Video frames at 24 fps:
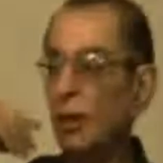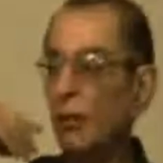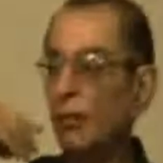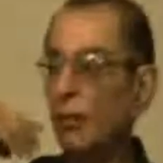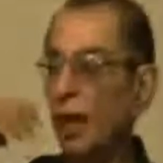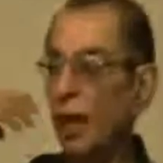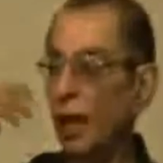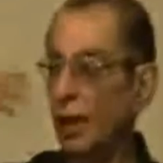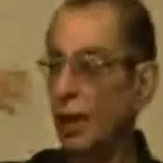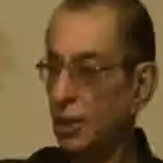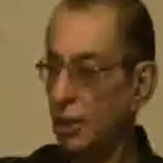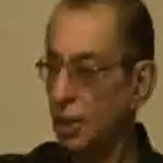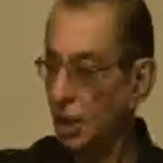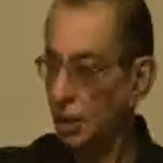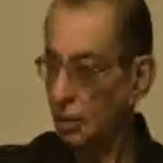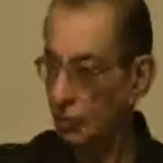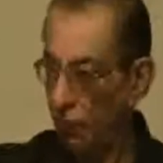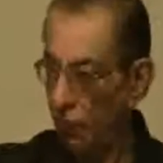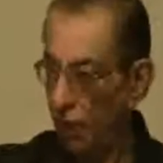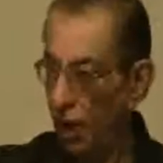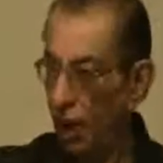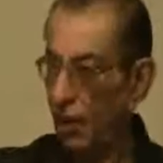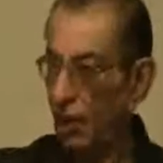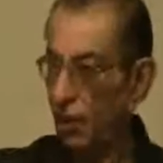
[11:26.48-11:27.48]
our
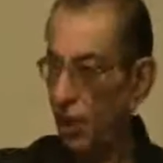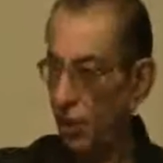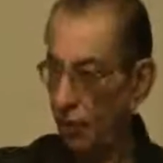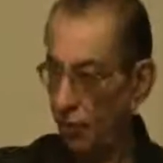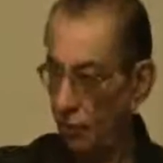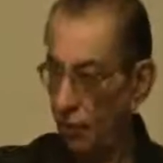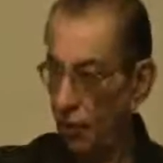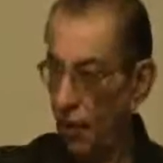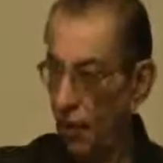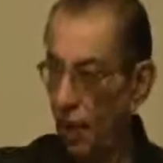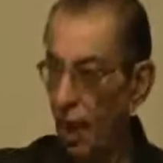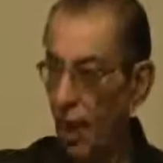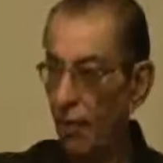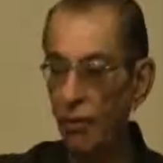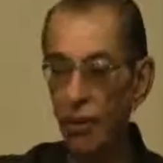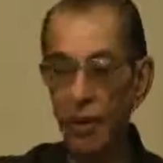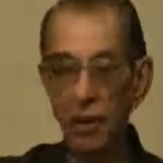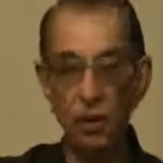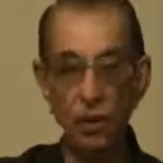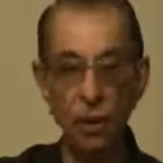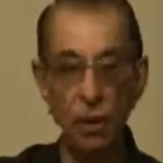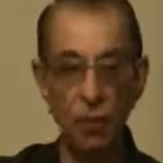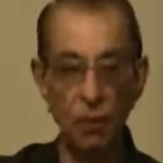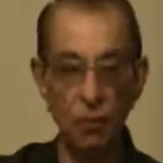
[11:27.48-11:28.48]
excess weight, if we have
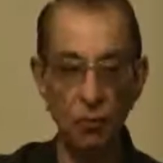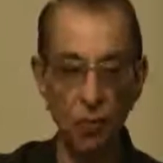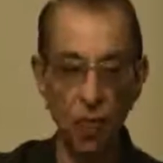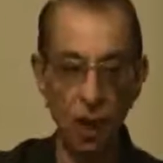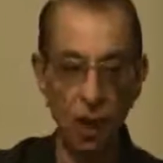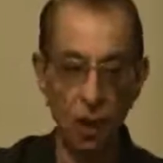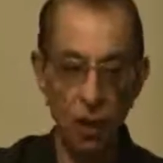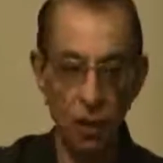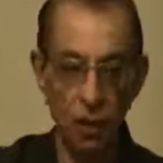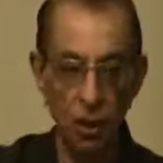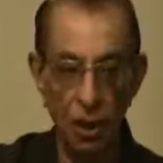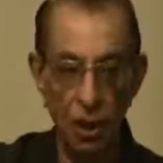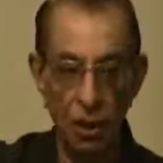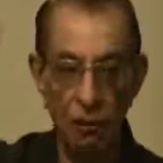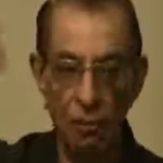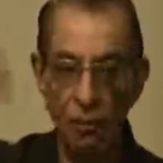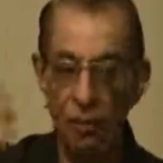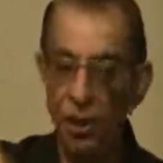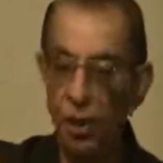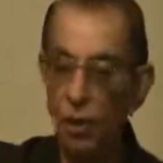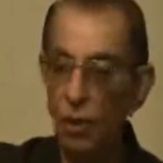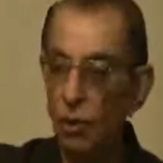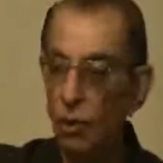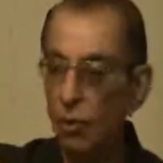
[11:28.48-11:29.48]
excess weight
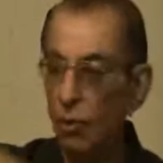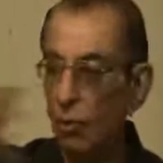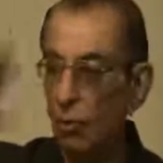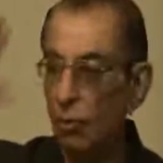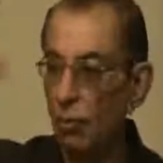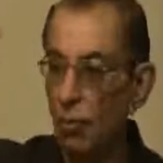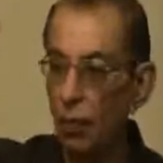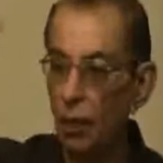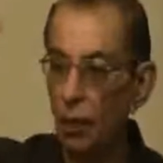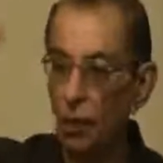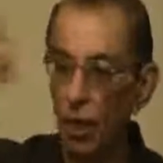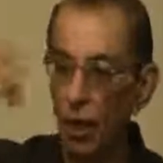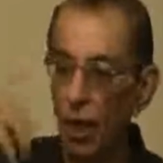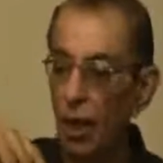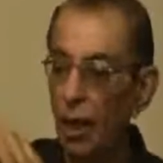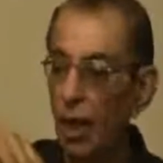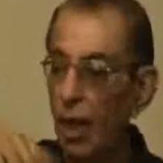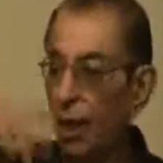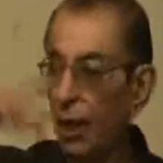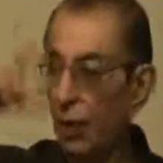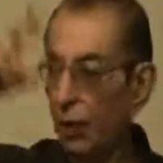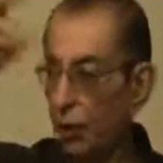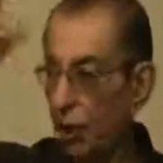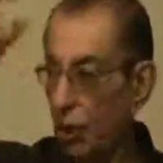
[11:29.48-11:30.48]
compared to our body
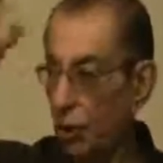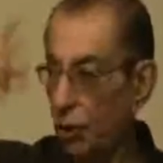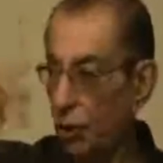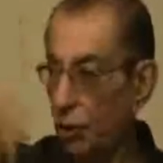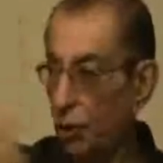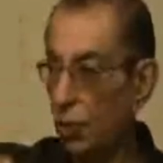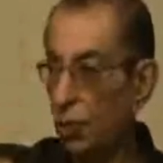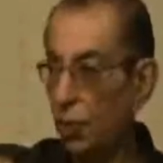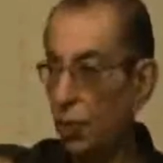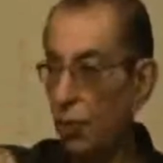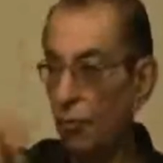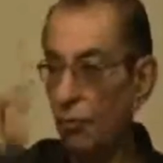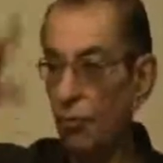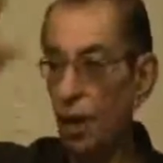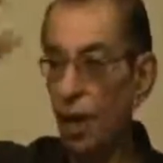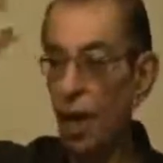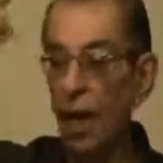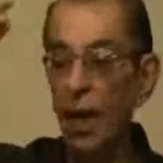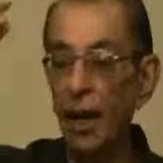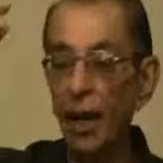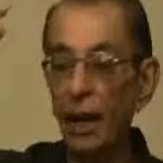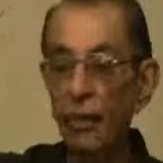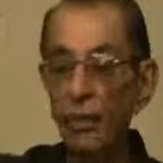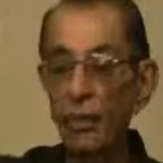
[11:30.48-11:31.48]
and ratio of the
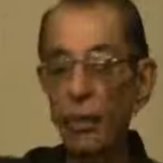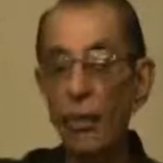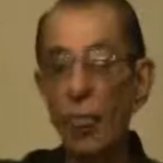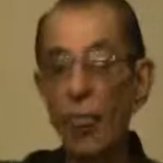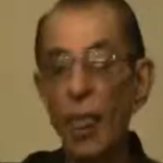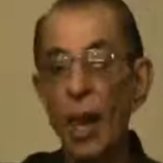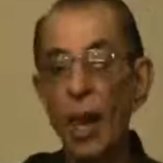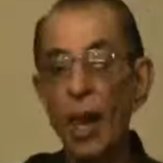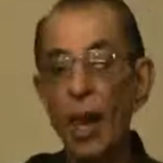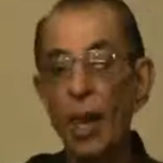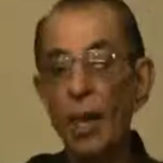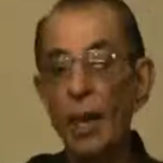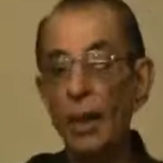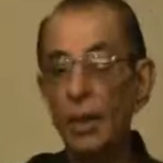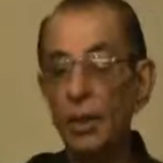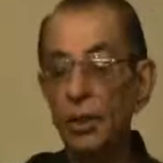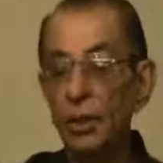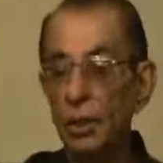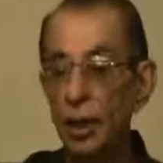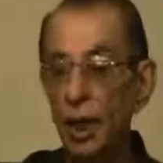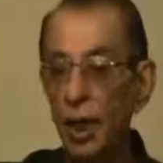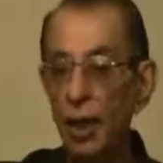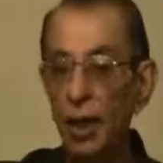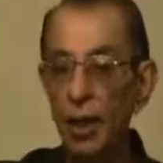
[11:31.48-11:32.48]
height.
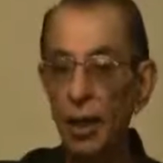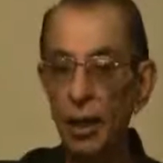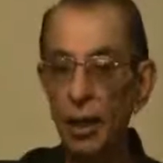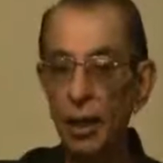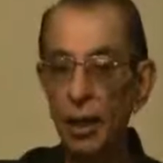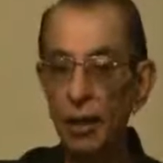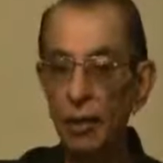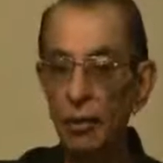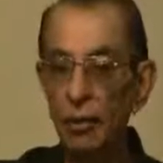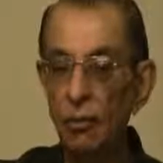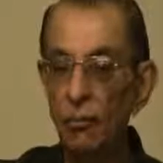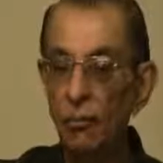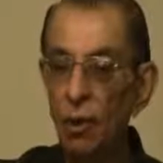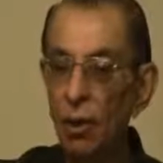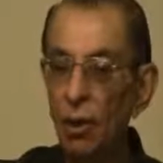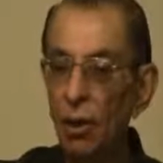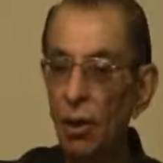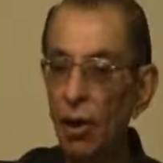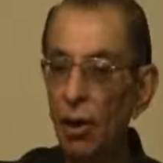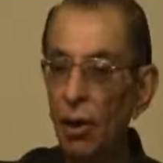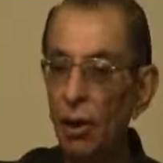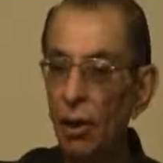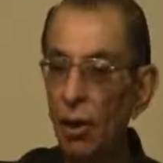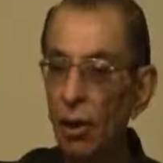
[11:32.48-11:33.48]
Second is
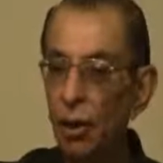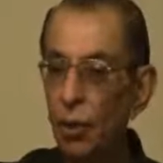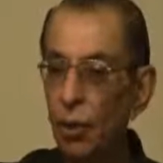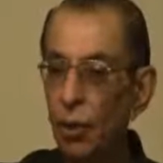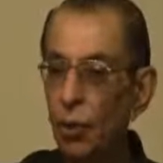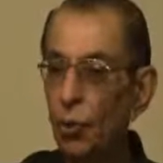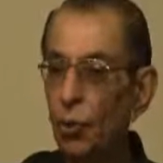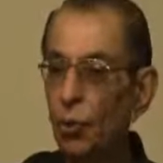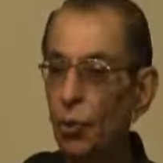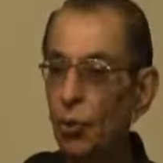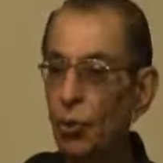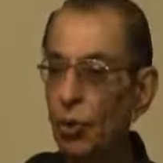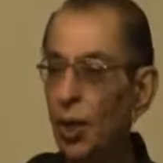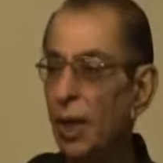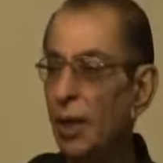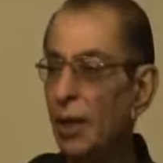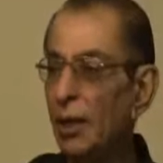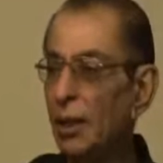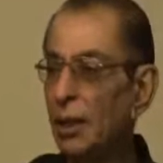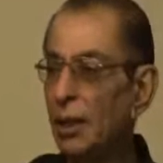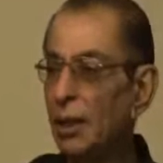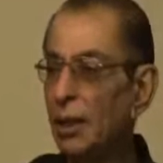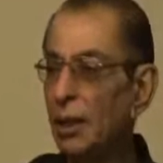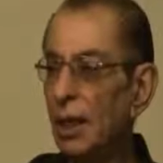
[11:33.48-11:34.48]
what are the
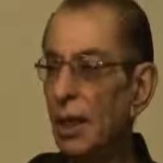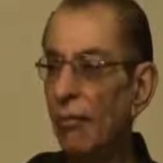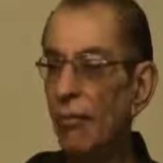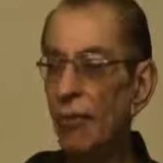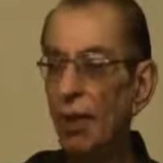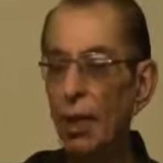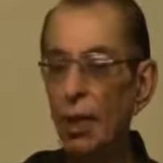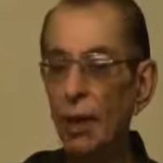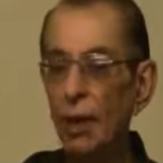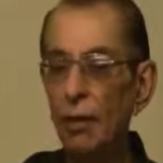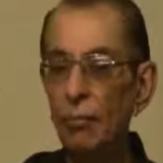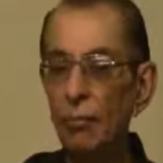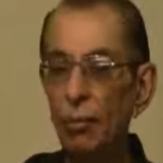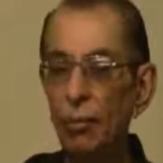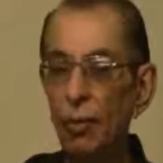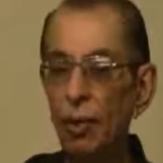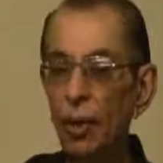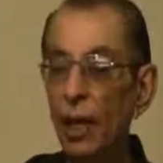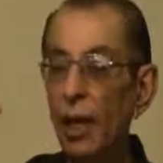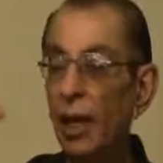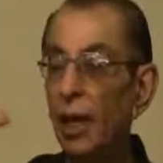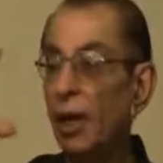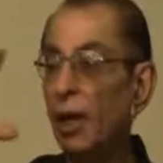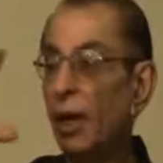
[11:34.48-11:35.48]
nutrients available
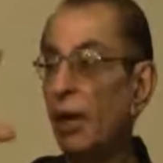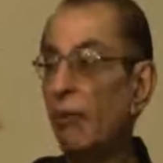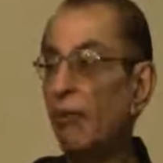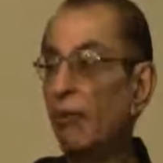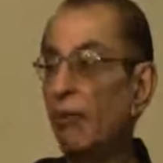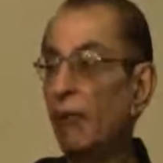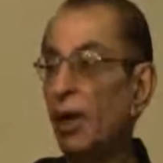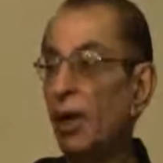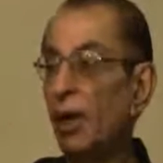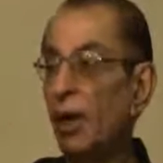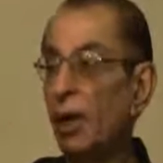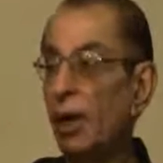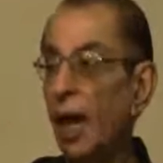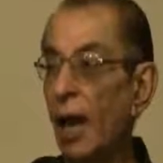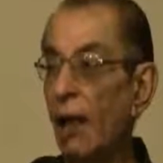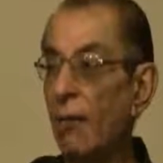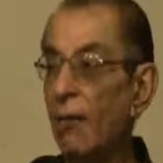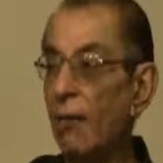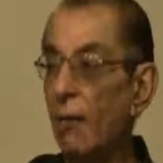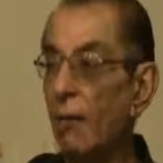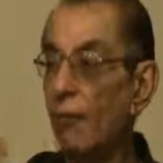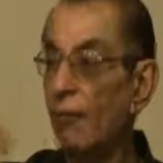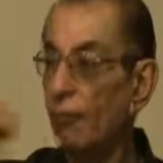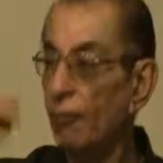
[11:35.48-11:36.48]
in different
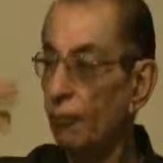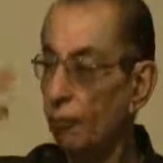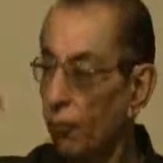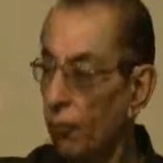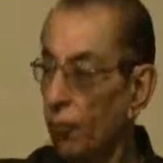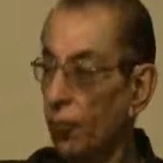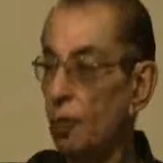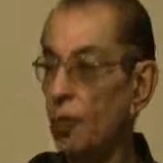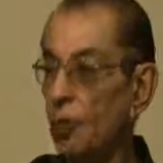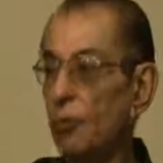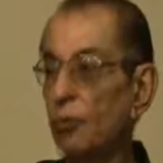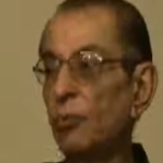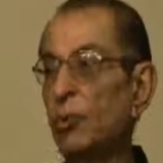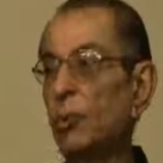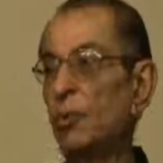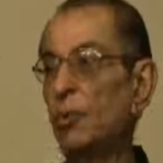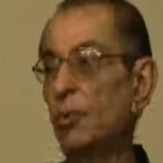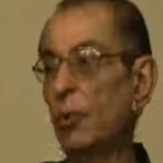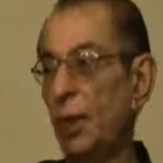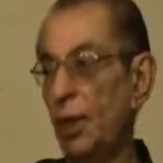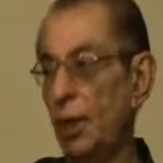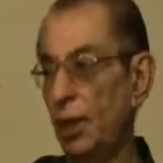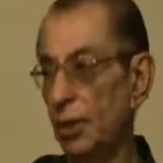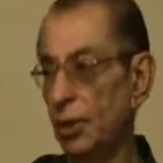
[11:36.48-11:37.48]
type of foods which
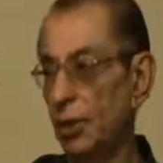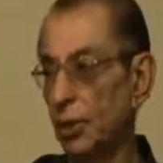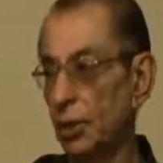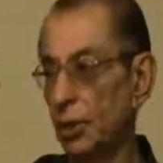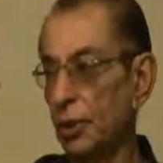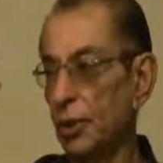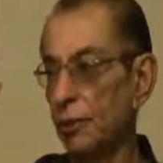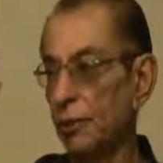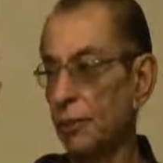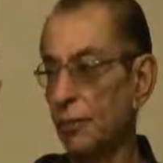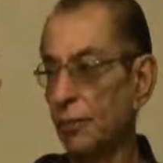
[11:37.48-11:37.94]
we eat.